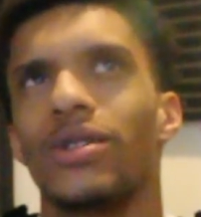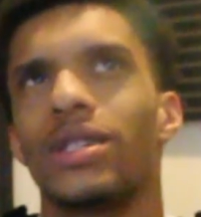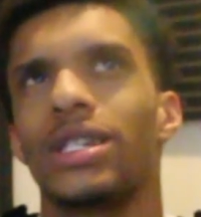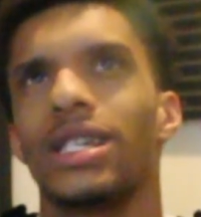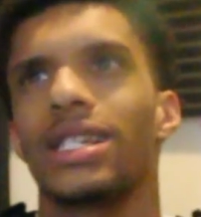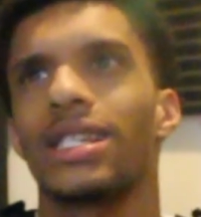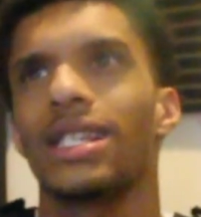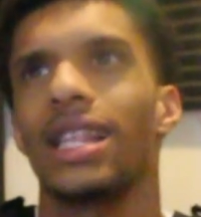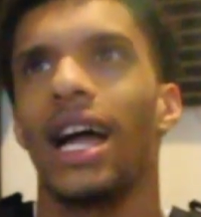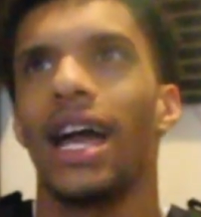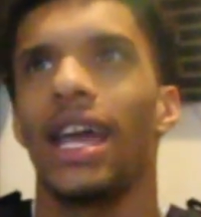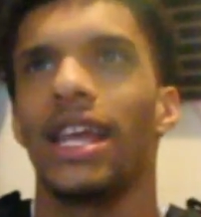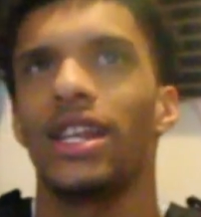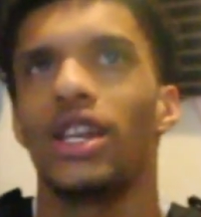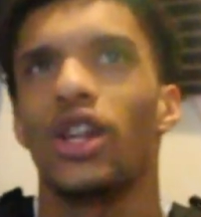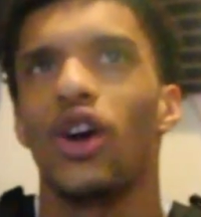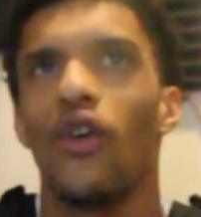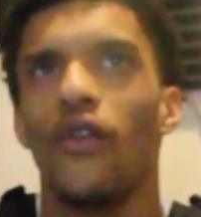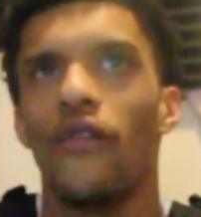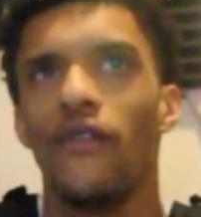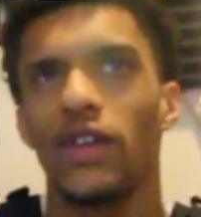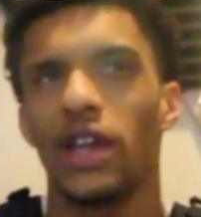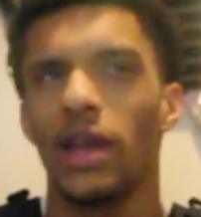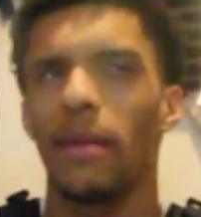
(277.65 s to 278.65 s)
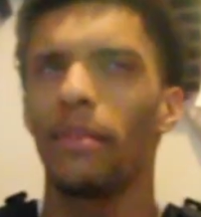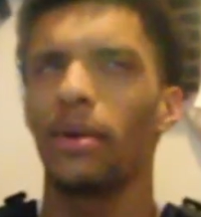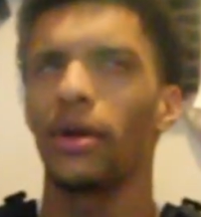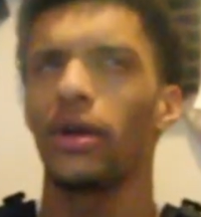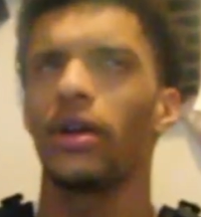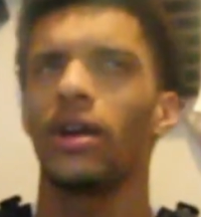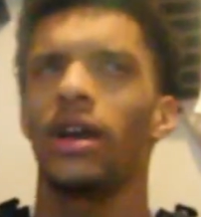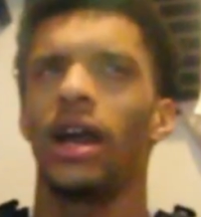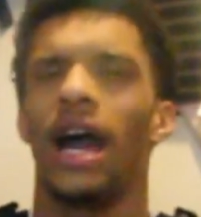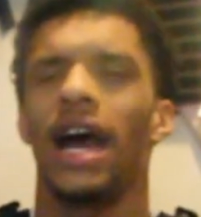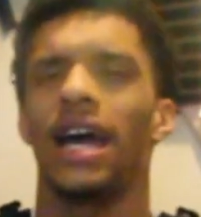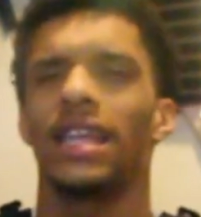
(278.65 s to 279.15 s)
since like
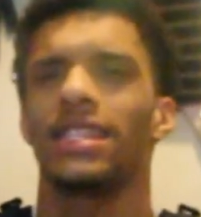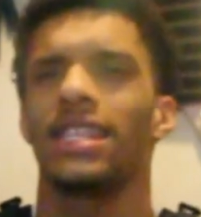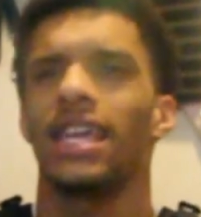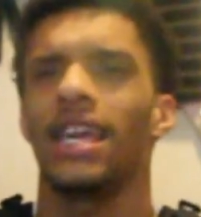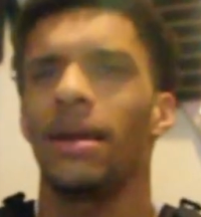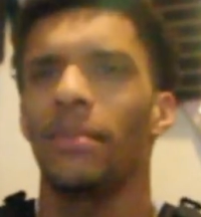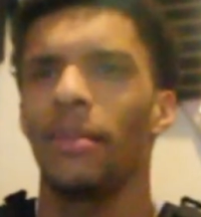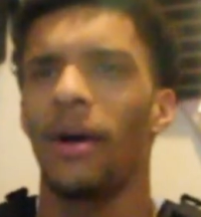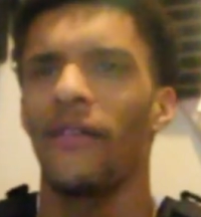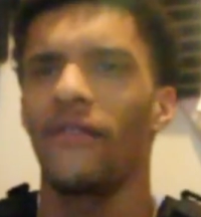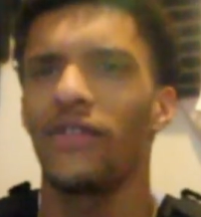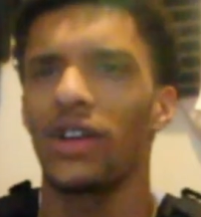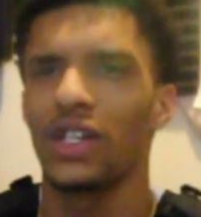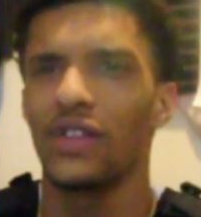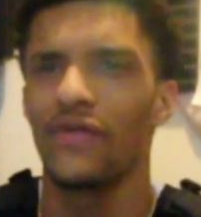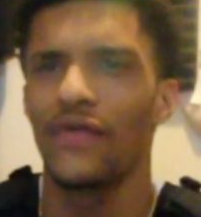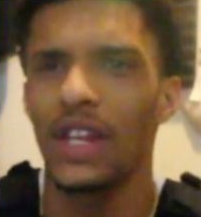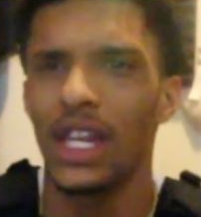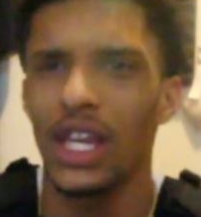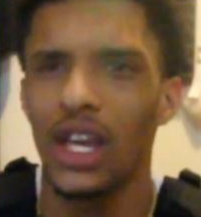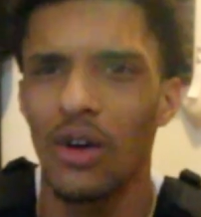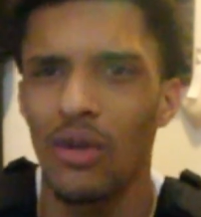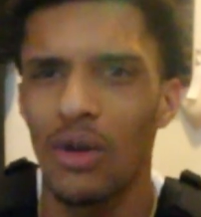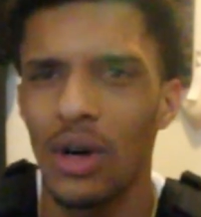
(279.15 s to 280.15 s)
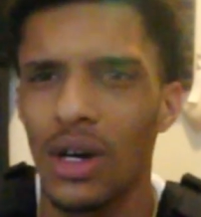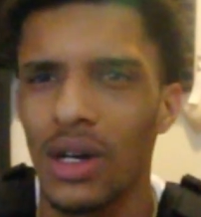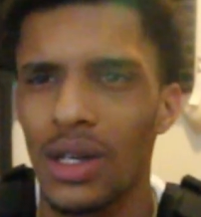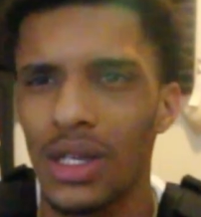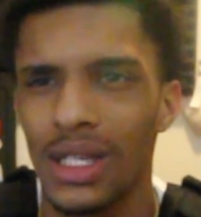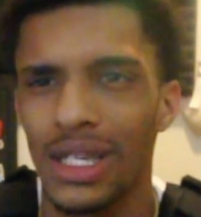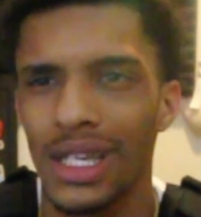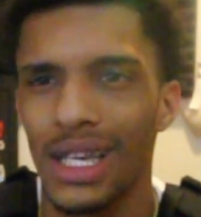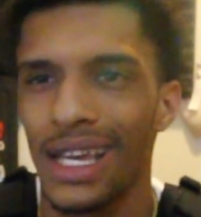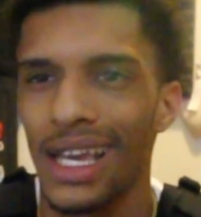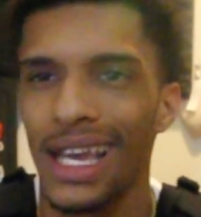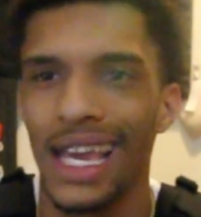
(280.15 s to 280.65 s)
November, I think my first video
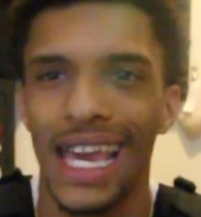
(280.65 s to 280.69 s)
was.